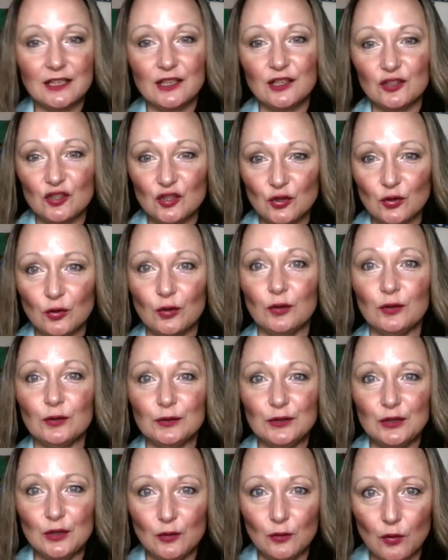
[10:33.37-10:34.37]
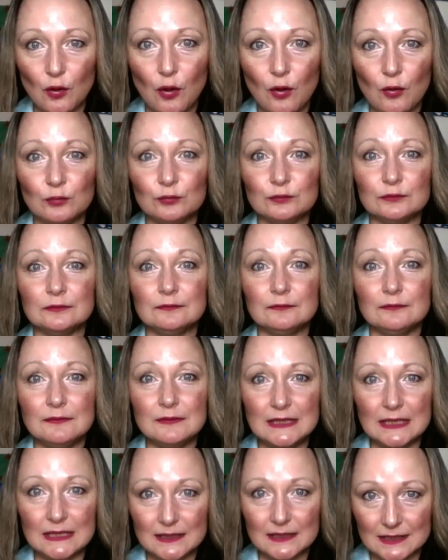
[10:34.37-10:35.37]
control your own
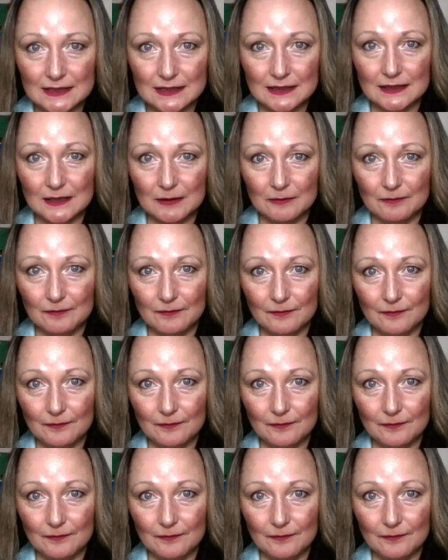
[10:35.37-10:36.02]
destiny.